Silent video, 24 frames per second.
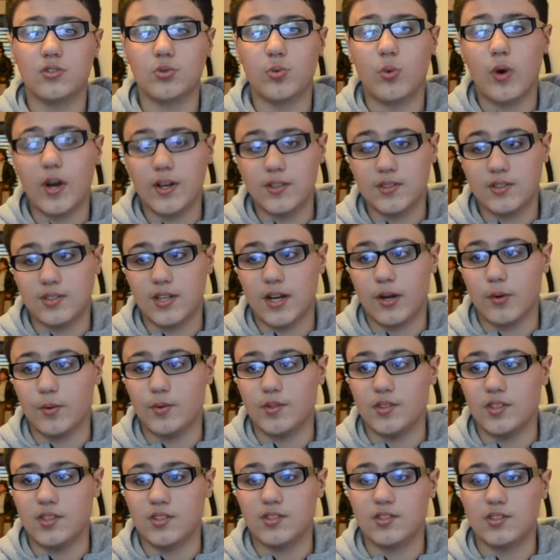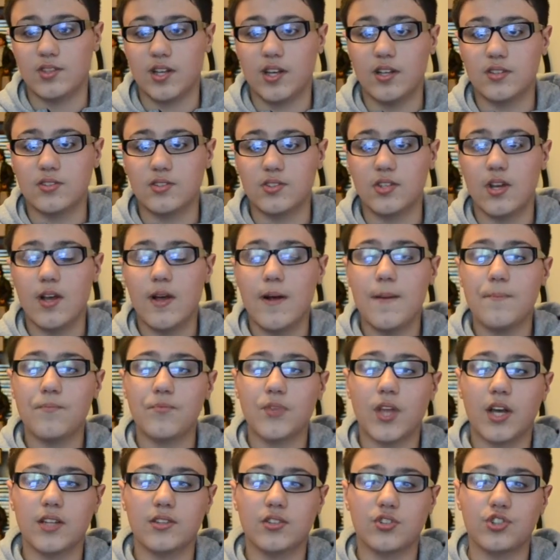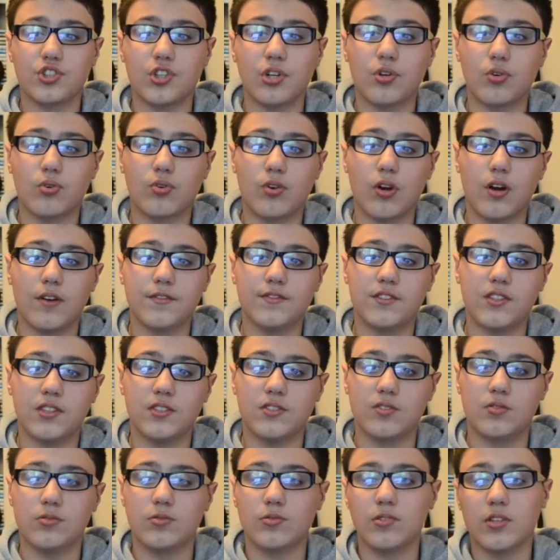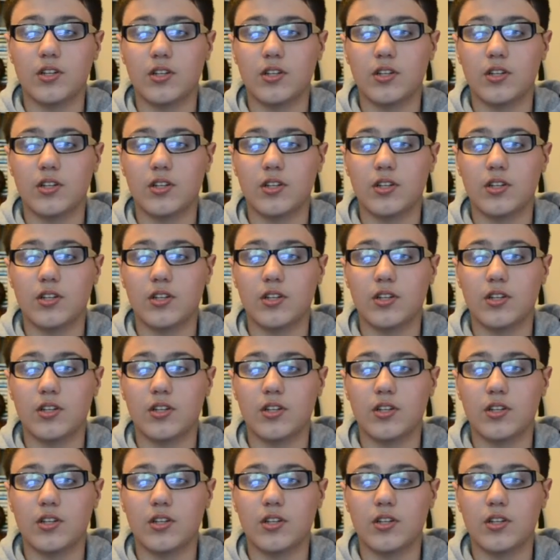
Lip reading: twice now in these sets. And the shuttlecraft is,